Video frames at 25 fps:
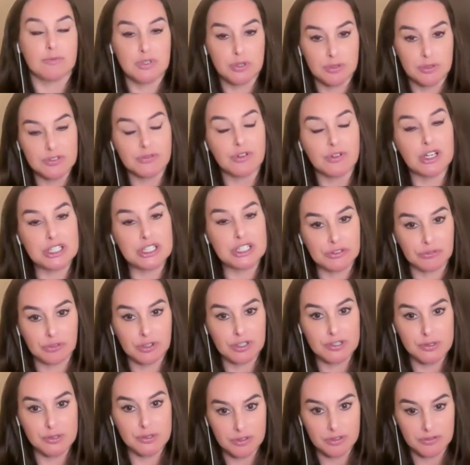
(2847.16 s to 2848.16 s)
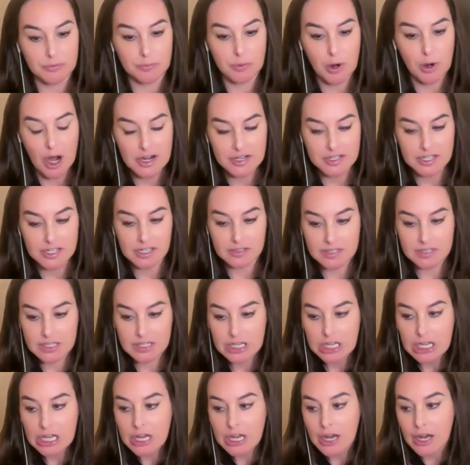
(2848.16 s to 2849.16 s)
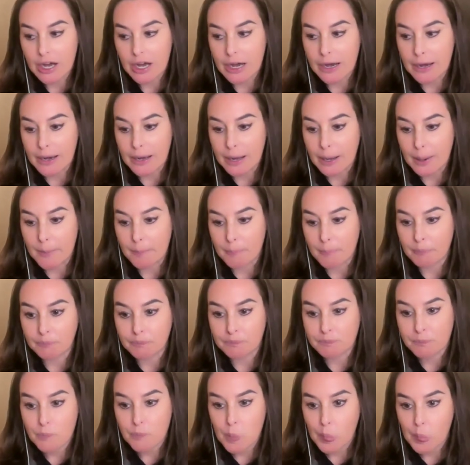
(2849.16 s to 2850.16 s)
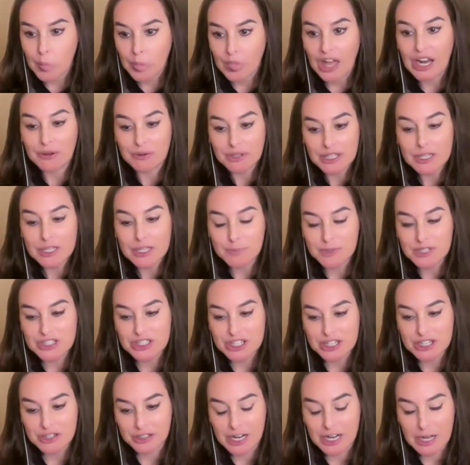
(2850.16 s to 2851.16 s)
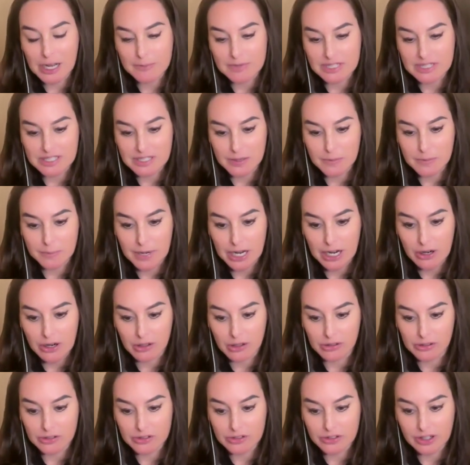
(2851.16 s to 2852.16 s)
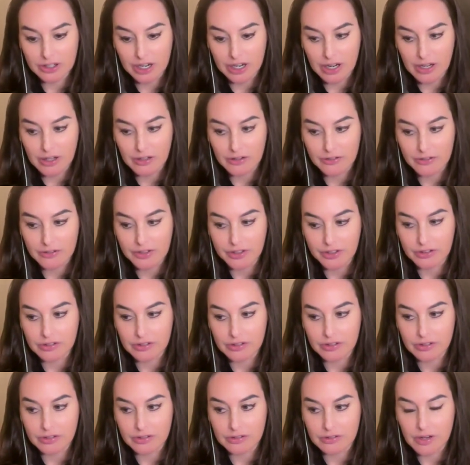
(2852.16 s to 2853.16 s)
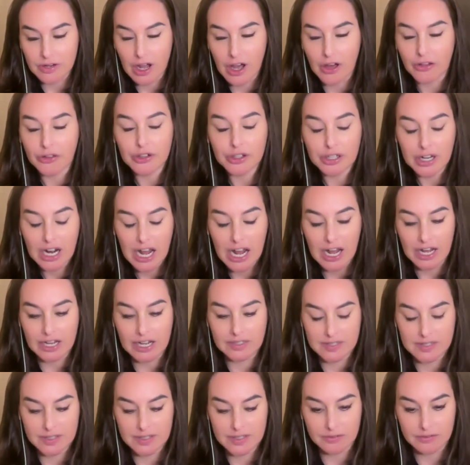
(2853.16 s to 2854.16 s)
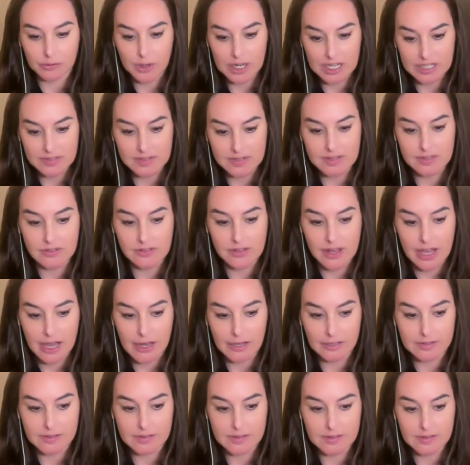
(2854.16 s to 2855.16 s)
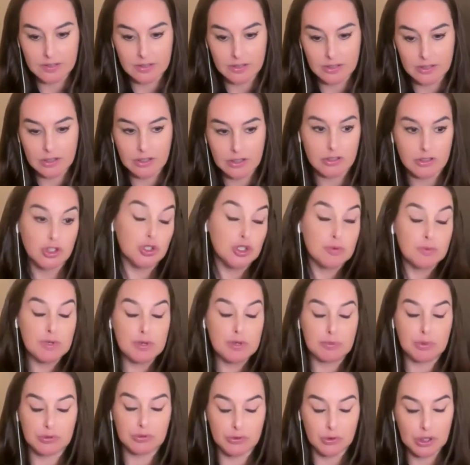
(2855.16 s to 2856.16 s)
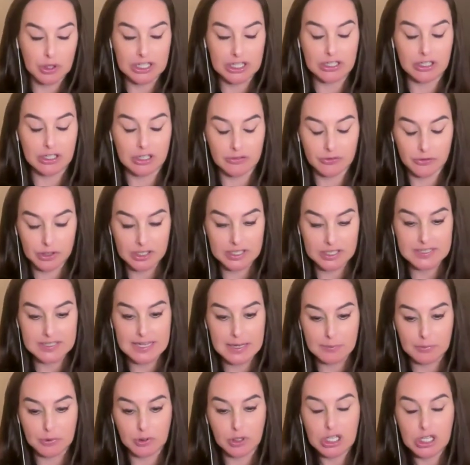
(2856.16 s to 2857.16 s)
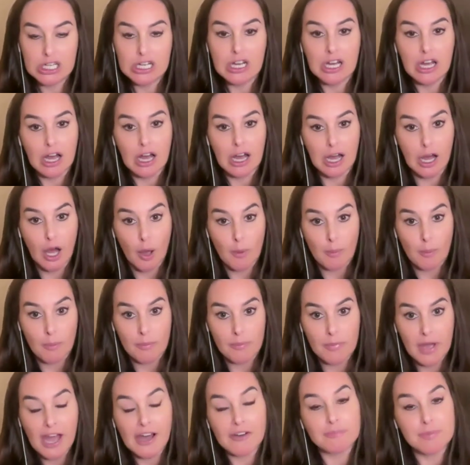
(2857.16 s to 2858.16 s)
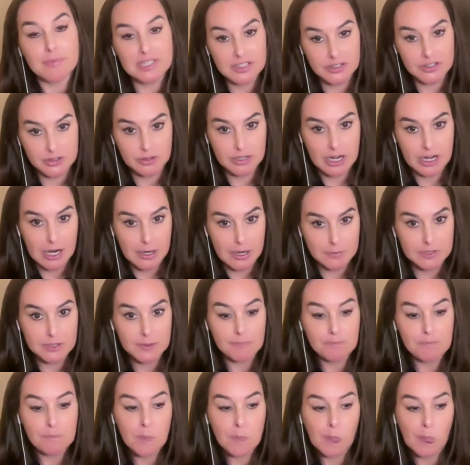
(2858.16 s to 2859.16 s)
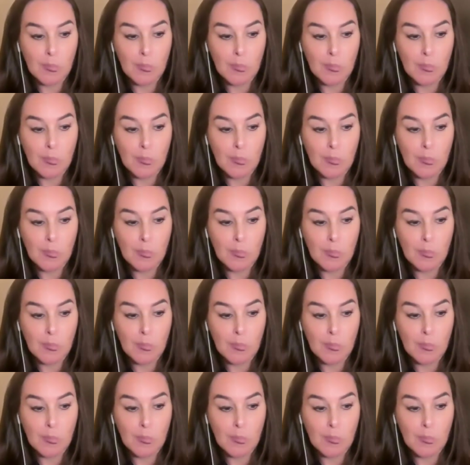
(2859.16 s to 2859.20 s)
So it was a very different sort of project. I really appreciate your comments about the other kinds of ways that Jewish people, for example, have been described